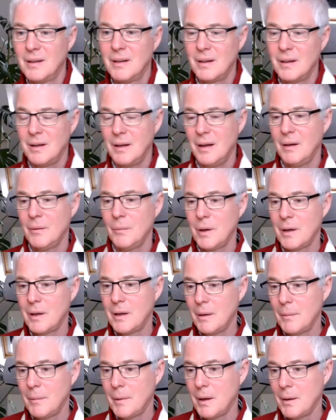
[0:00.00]
Okay. And we're
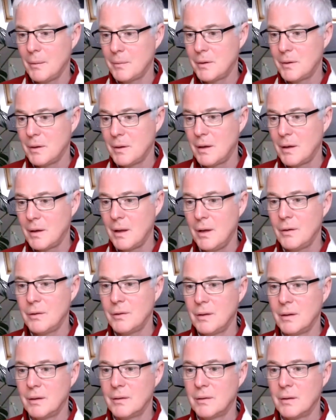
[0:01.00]
coming up to
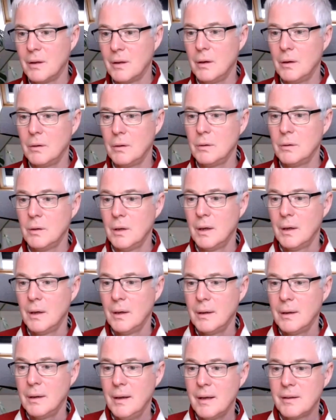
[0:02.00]
closing. So,
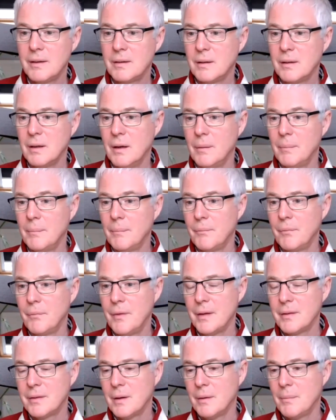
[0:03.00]
yes, um,
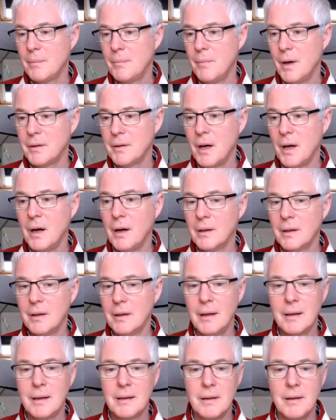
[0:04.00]
there's a, a Dana
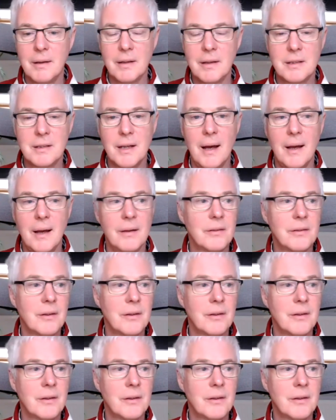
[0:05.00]
link in the chat.